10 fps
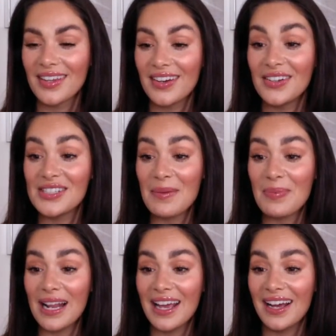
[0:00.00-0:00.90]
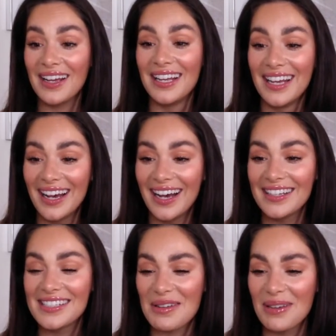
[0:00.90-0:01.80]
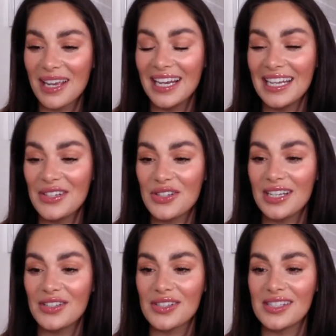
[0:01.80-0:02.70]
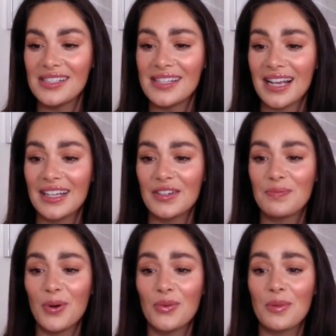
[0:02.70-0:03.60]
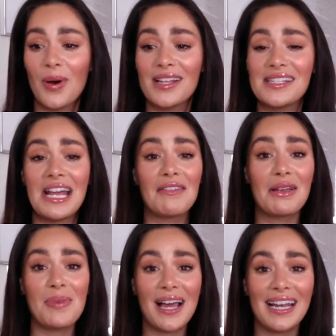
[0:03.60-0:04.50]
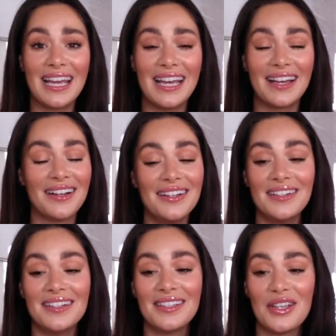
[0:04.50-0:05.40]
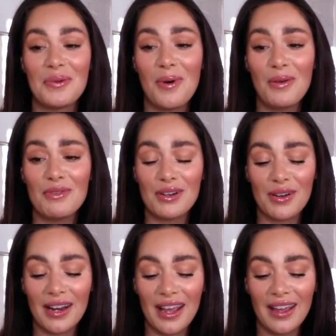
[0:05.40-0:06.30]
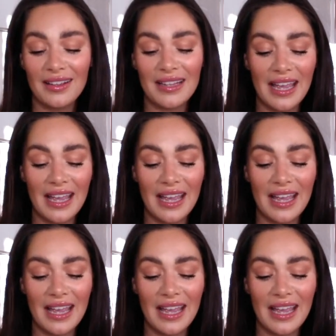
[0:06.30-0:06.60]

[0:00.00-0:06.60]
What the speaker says: Oh, Debbie, I literally just this second have bought the By Terry palette. You won't regret it.